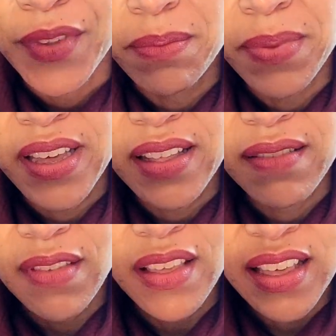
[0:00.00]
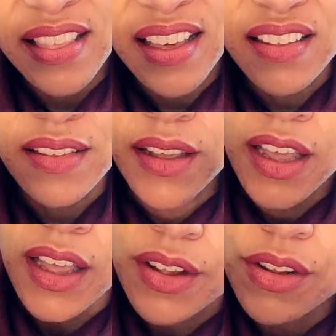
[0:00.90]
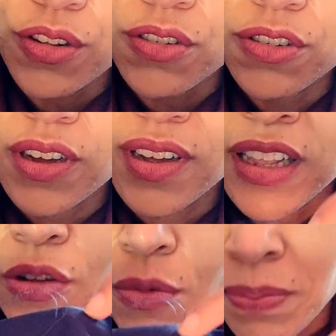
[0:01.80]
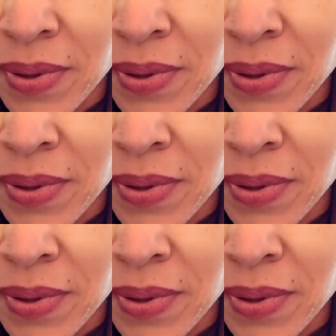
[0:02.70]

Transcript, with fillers: But it does look a lot